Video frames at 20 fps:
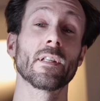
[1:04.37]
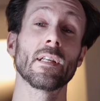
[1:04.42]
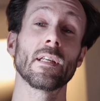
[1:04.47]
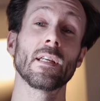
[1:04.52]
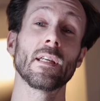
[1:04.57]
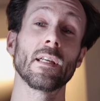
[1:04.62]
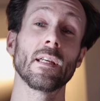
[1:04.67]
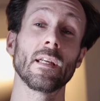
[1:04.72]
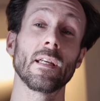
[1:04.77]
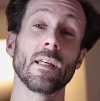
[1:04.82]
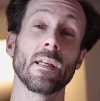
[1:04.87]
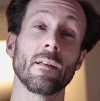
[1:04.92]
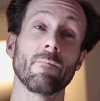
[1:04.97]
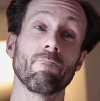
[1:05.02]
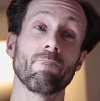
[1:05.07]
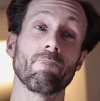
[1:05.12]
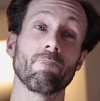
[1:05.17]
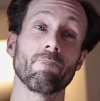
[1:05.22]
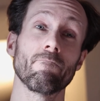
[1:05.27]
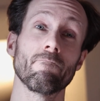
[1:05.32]
the
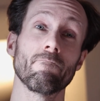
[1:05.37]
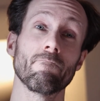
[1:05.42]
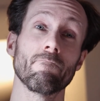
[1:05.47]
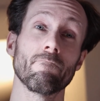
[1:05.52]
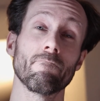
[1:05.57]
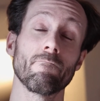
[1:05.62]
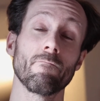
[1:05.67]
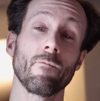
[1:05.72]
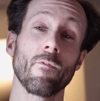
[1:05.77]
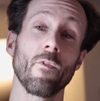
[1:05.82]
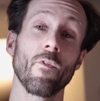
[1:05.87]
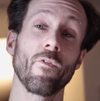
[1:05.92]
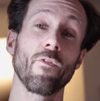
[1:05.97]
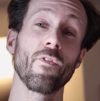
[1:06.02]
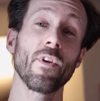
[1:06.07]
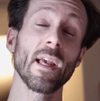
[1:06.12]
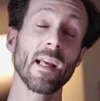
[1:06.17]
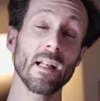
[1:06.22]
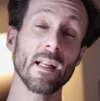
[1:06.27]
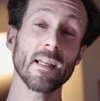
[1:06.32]

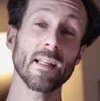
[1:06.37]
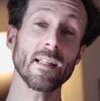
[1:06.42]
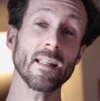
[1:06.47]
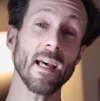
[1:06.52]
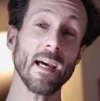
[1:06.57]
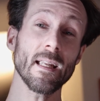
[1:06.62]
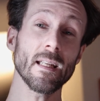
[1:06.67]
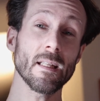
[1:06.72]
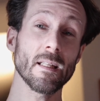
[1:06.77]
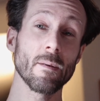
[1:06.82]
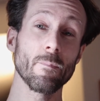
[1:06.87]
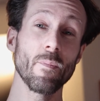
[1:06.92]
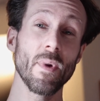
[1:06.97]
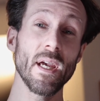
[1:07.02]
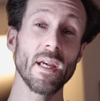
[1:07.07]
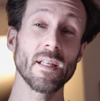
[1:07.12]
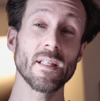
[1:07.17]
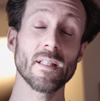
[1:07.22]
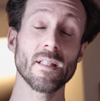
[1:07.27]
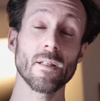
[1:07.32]
feeling that the
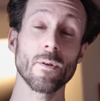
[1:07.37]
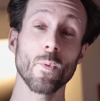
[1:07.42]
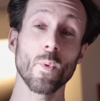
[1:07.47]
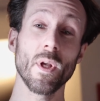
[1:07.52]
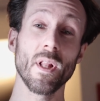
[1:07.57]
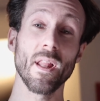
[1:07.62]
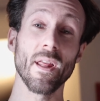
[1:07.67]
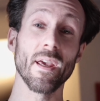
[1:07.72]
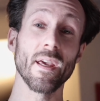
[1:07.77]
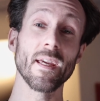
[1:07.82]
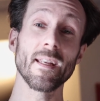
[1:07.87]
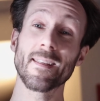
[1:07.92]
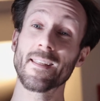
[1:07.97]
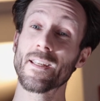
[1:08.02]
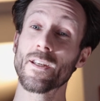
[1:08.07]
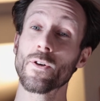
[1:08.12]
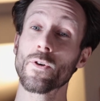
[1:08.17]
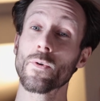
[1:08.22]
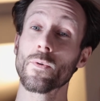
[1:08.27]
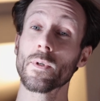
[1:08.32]
bass will
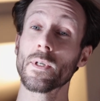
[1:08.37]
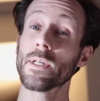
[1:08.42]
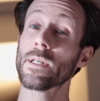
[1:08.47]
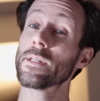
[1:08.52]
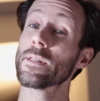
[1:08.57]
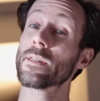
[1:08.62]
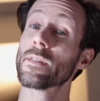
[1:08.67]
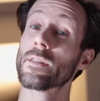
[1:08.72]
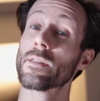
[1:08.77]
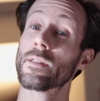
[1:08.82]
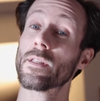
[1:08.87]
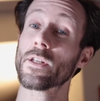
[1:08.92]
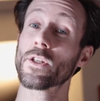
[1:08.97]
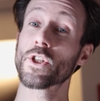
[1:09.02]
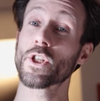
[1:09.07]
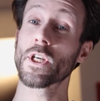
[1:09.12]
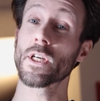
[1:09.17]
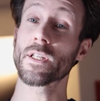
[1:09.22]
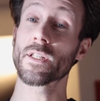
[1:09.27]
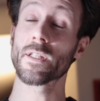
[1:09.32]
hit you in the
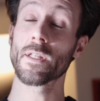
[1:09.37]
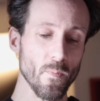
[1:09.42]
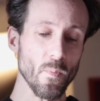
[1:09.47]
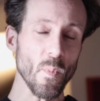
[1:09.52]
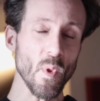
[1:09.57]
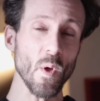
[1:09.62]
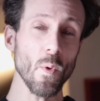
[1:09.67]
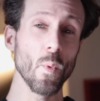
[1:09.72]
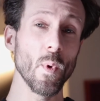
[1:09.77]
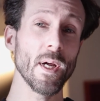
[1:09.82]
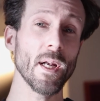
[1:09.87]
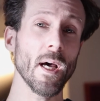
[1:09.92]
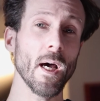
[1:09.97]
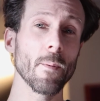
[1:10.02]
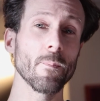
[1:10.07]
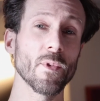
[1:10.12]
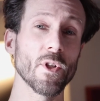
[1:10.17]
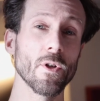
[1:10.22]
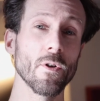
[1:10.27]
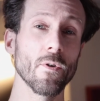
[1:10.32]
chest. When
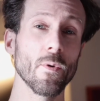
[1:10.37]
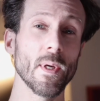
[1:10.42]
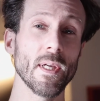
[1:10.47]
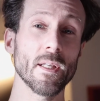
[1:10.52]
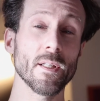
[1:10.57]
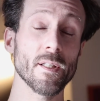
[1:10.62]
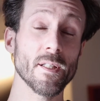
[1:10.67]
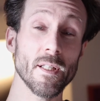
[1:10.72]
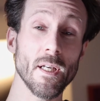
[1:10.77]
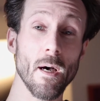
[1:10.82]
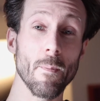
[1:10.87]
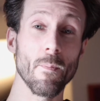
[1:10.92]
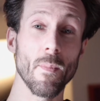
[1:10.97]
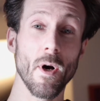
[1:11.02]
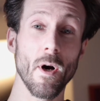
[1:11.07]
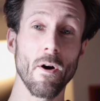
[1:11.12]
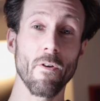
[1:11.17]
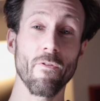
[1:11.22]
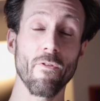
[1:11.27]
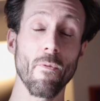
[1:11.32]
I'm doing some
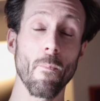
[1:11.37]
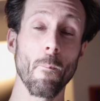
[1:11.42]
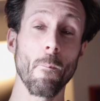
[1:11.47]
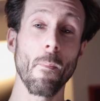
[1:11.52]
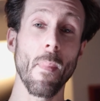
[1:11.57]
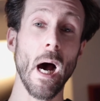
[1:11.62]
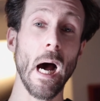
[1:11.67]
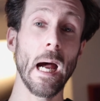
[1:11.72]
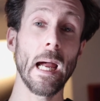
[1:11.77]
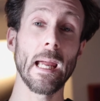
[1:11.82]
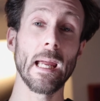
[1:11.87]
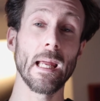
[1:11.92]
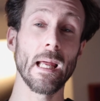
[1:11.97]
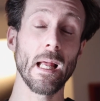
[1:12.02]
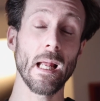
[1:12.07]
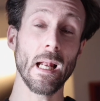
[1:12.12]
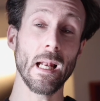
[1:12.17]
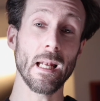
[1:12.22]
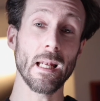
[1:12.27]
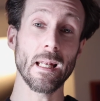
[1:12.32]
of my
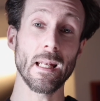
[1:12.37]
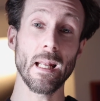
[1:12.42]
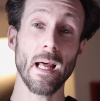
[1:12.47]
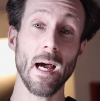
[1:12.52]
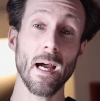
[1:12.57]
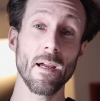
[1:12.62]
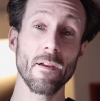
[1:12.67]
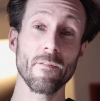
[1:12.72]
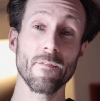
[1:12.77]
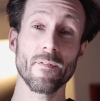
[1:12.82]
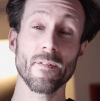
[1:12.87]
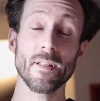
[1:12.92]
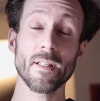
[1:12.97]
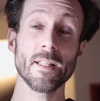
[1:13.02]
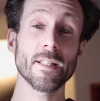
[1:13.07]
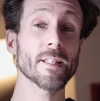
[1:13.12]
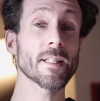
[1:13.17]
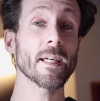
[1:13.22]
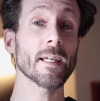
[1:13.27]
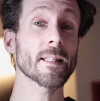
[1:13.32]
live
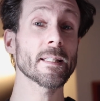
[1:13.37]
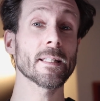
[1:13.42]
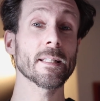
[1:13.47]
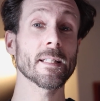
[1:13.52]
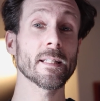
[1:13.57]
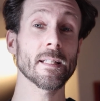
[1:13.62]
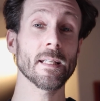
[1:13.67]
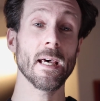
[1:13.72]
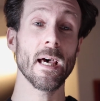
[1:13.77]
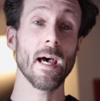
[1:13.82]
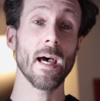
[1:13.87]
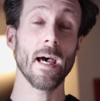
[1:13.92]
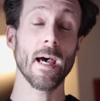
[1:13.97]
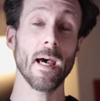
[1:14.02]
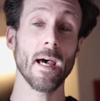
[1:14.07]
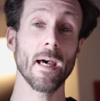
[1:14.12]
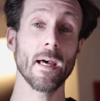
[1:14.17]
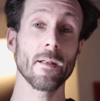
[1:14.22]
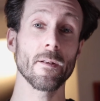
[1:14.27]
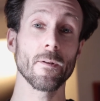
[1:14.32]
sets
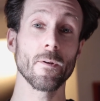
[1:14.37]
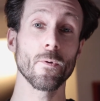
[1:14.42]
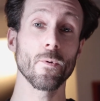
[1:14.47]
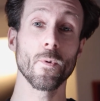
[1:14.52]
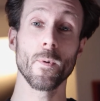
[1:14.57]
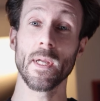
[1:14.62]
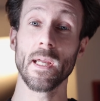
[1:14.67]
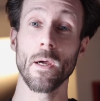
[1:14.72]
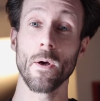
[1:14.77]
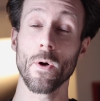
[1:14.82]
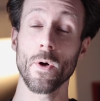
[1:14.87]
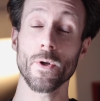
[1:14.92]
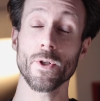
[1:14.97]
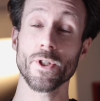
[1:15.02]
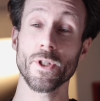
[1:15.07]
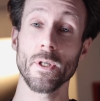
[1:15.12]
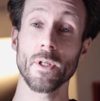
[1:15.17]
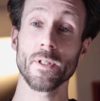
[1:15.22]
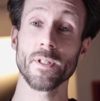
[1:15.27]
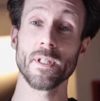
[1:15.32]
and
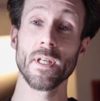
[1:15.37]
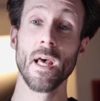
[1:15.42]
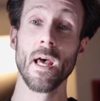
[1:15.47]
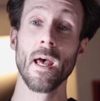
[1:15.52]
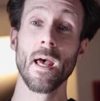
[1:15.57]
rehearsals,